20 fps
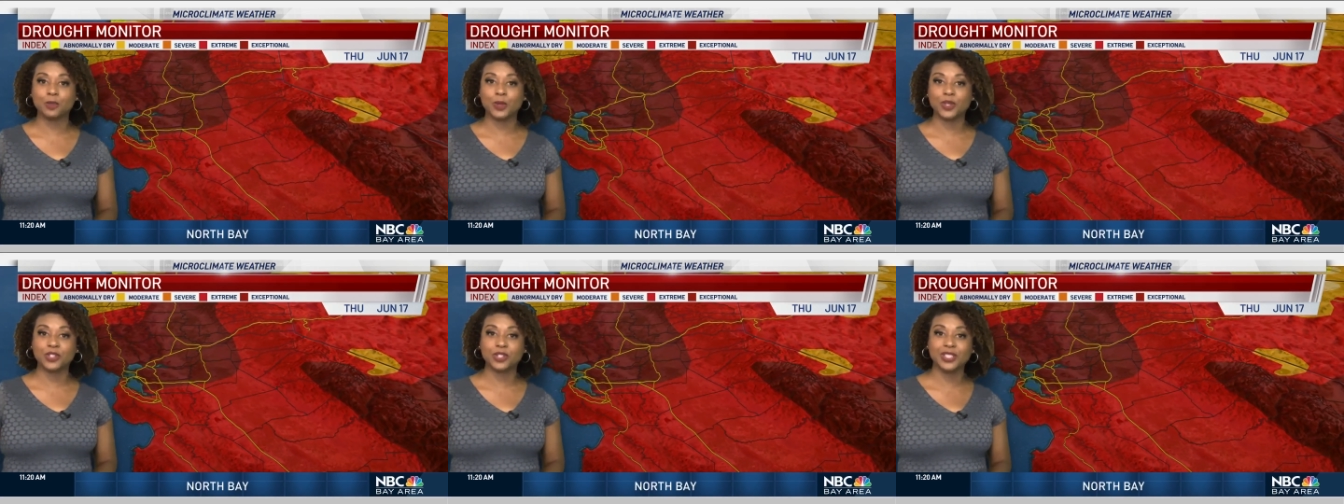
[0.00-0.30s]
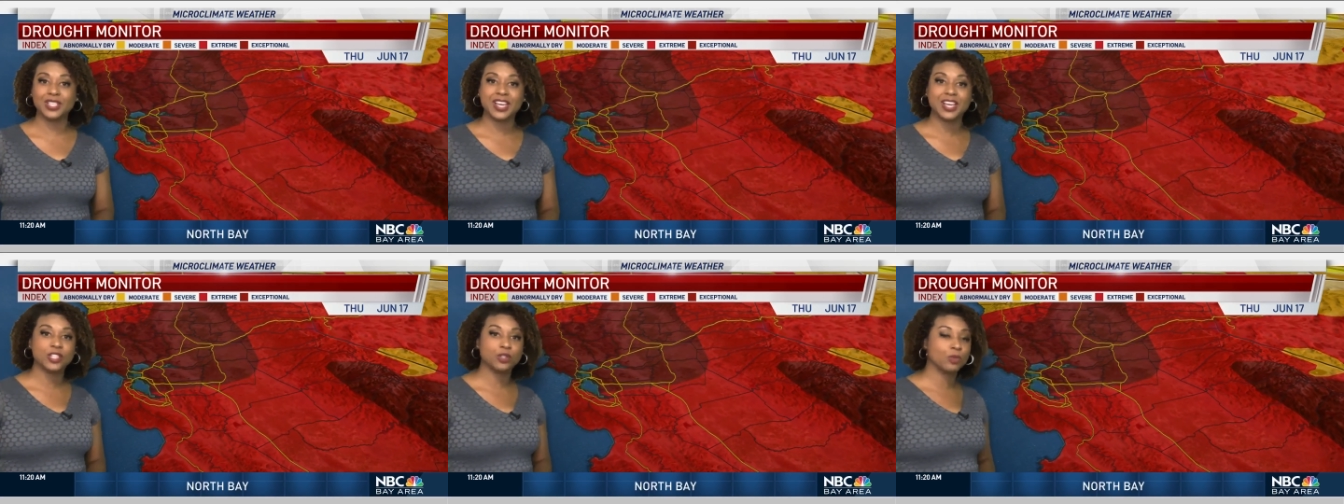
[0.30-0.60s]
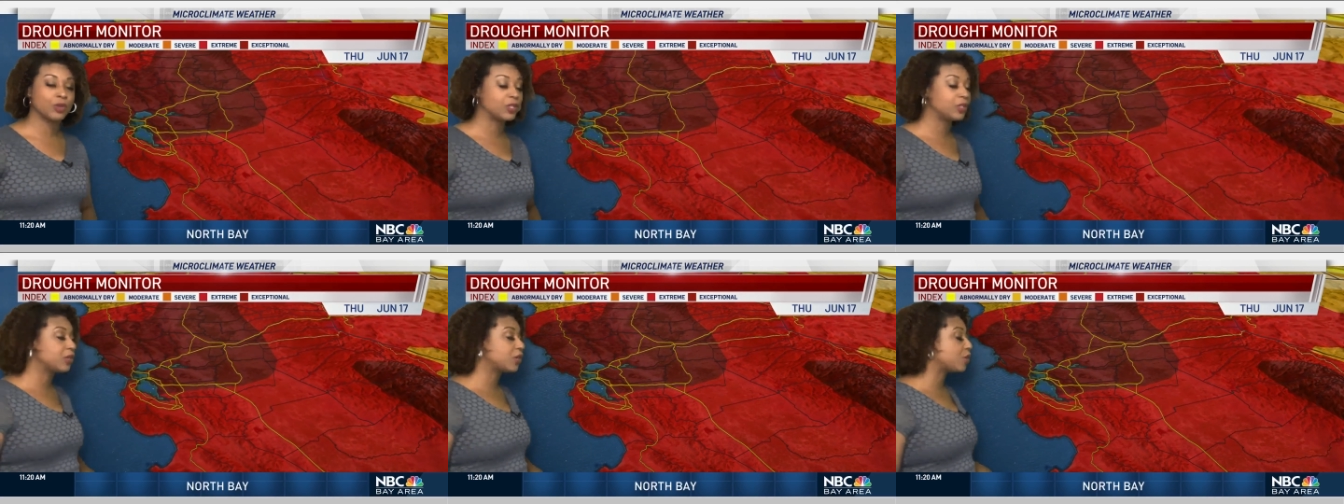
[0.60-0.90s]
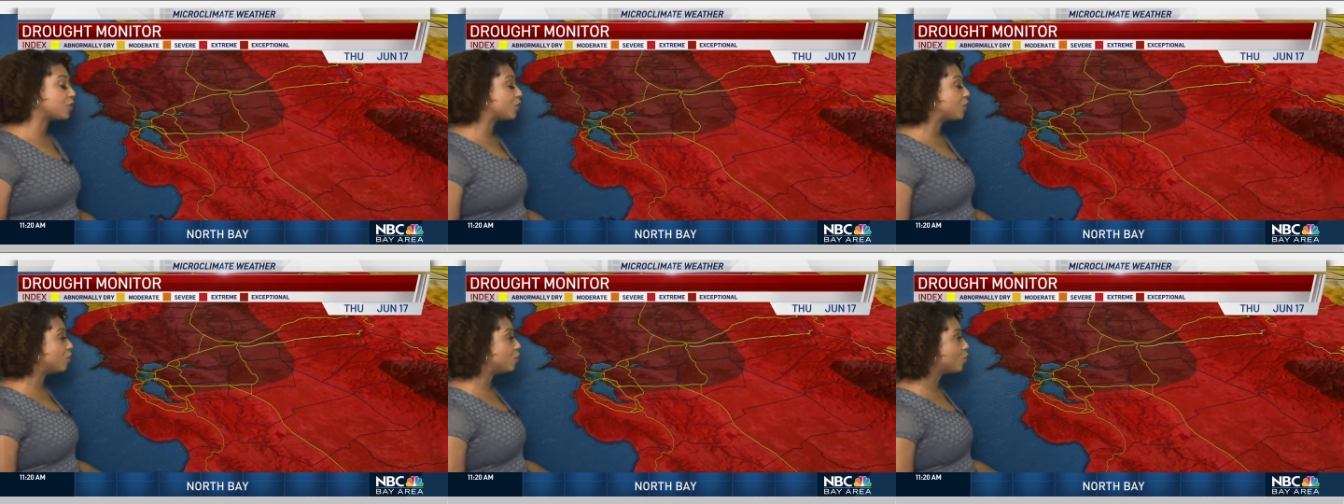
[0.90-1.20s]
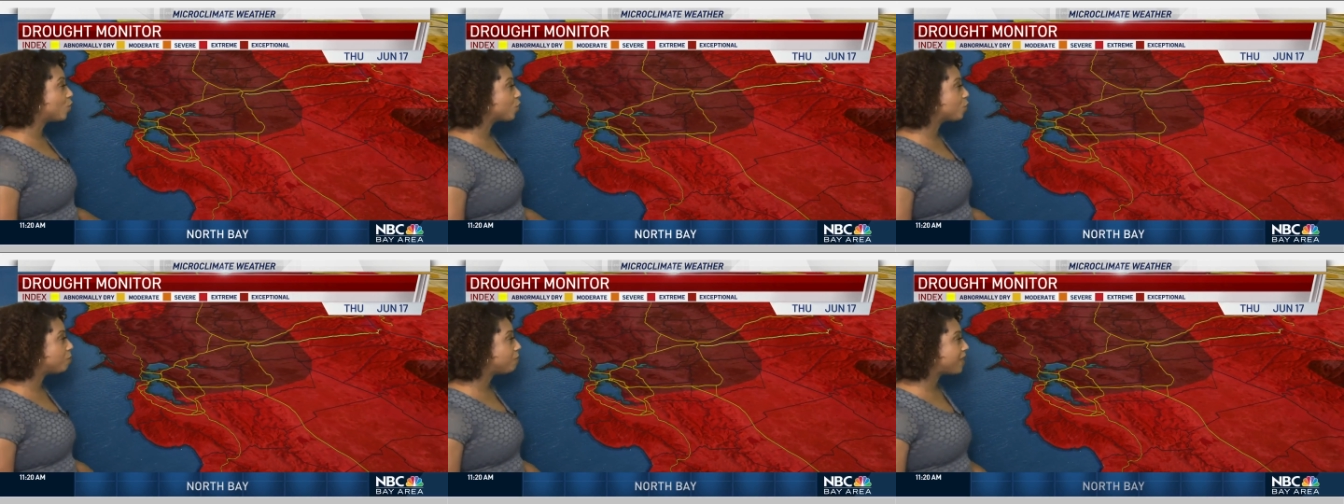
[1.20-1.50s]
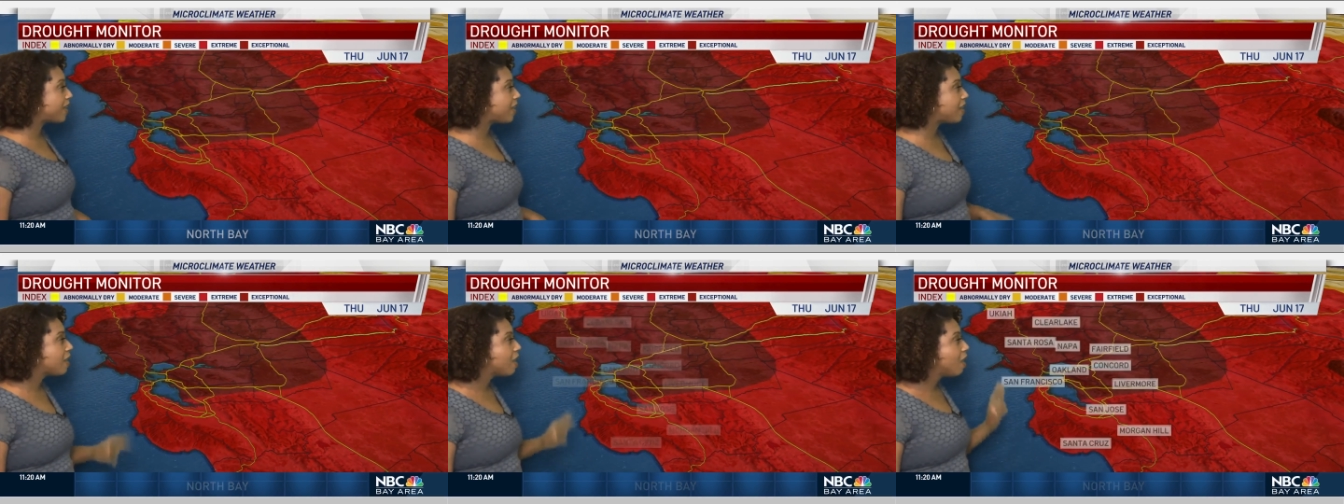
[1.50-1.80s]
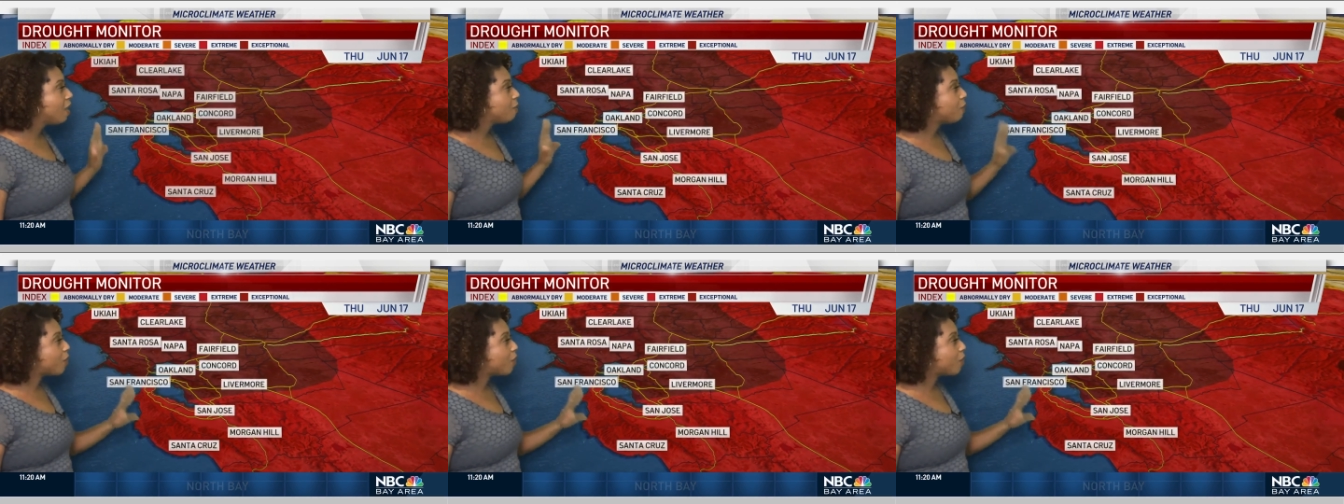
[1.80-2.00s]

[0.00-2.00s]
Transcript: especially as we look at the North Bay,